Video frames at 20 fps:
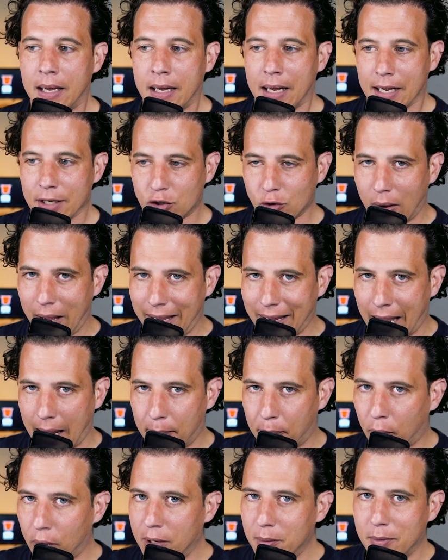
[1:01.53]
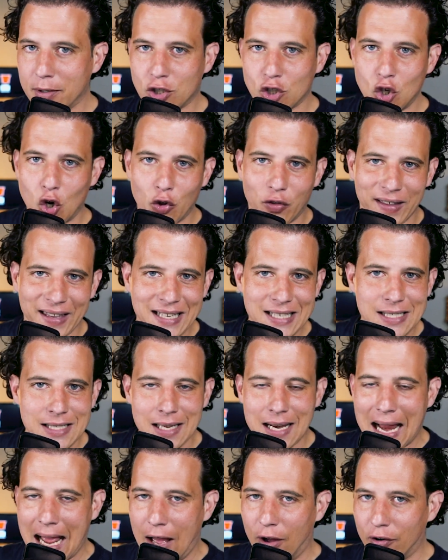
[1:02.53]
And so I pretty much know the ins
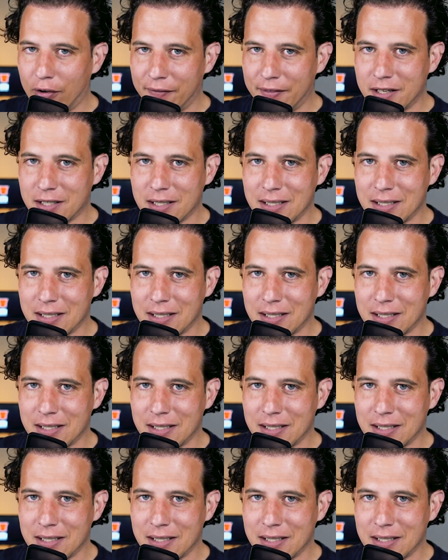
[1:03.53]
and out of this